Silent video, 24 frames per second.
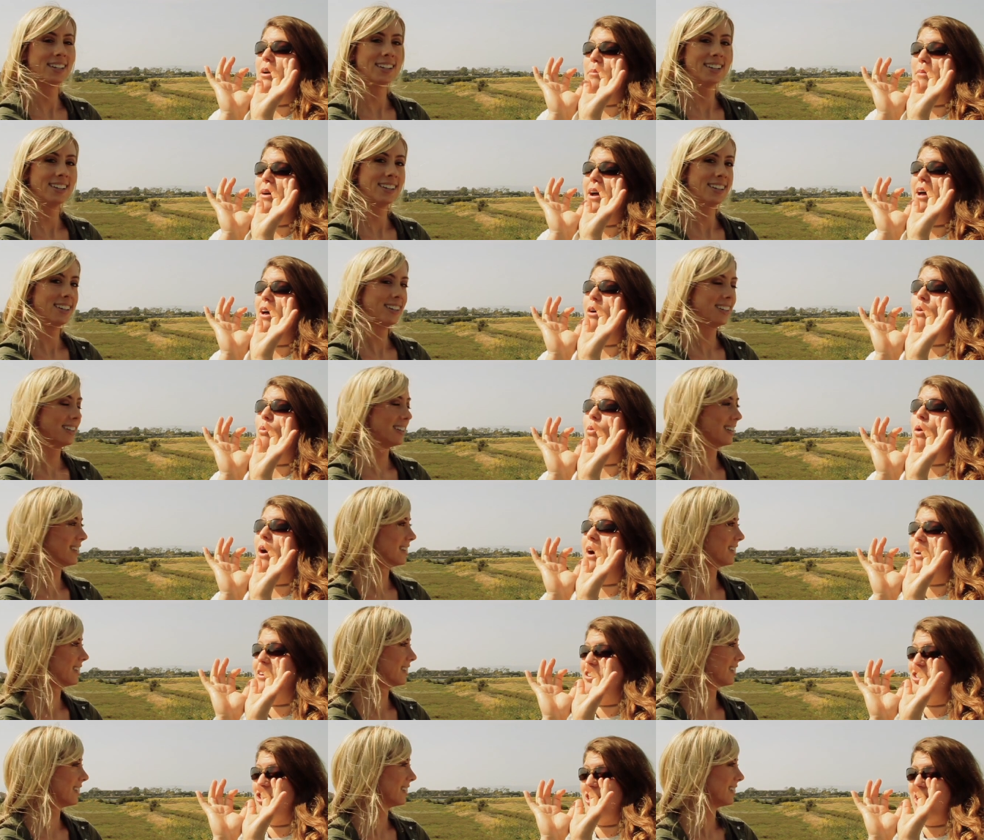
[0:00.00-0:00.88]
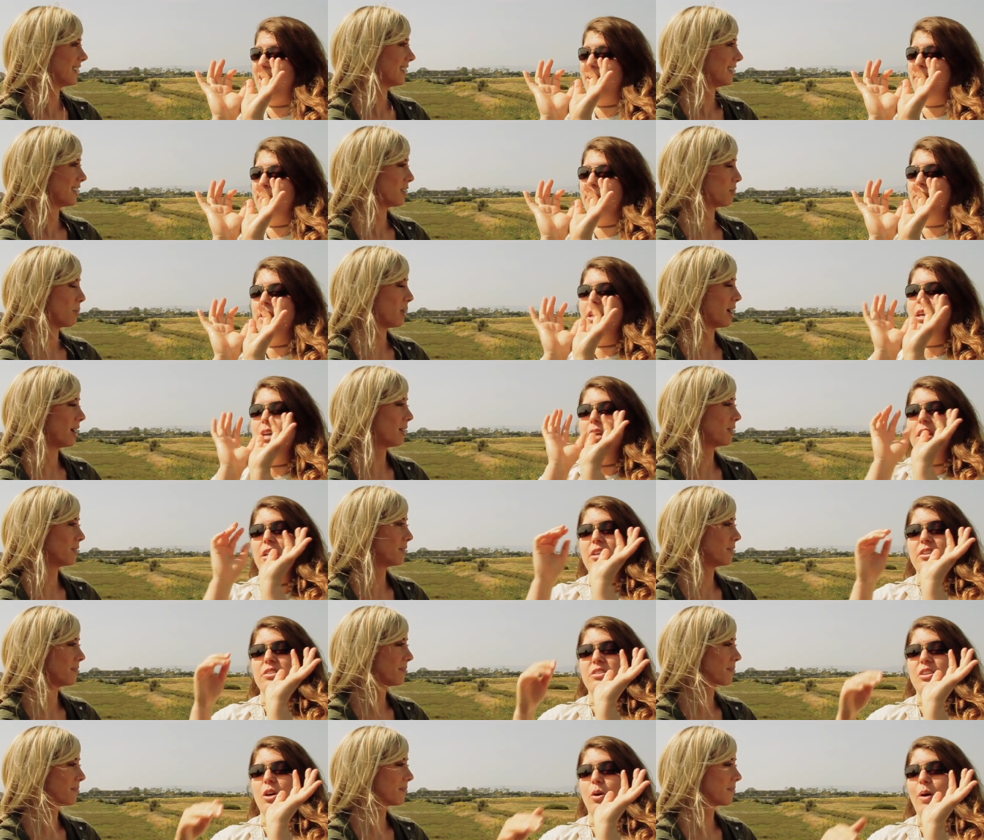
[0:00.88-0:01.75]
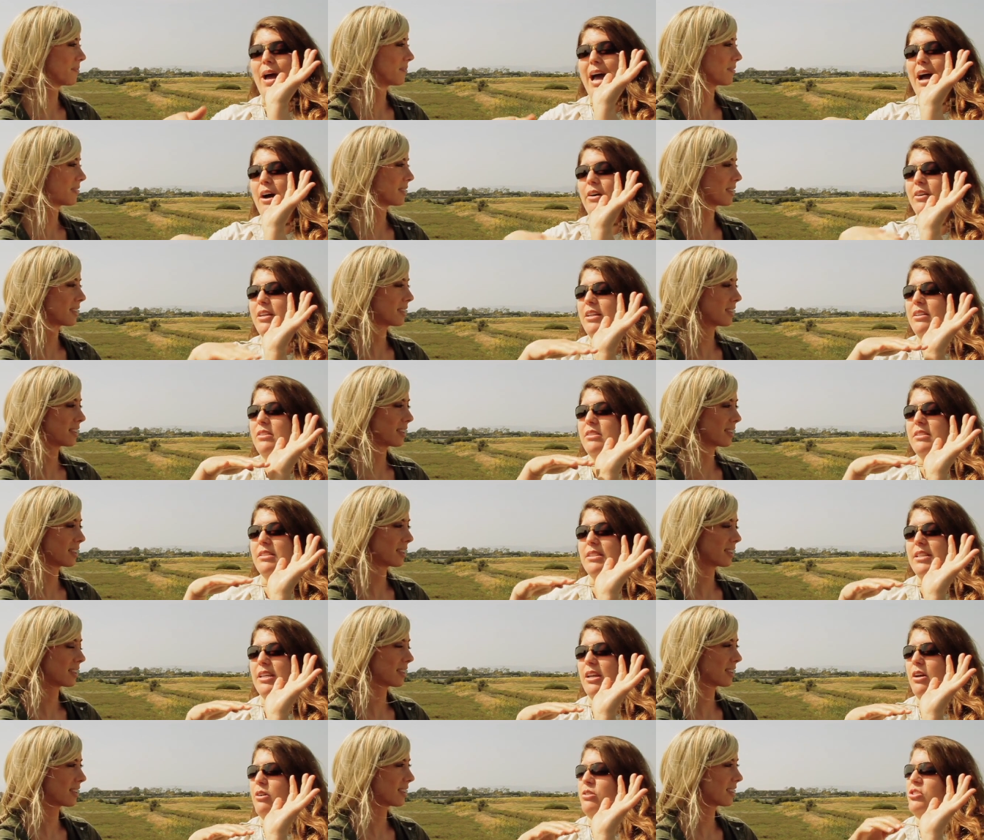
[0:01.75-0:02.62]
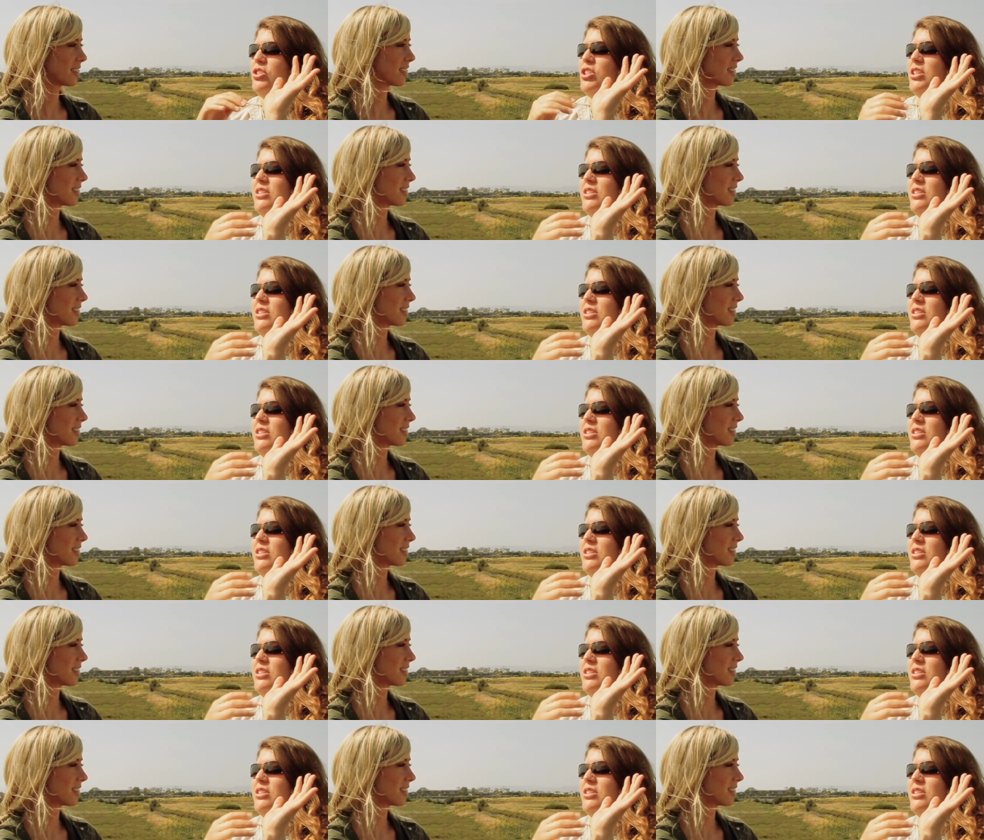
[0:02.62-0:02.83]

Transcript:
Speaker 1: mile watershed. So out here is the ocean,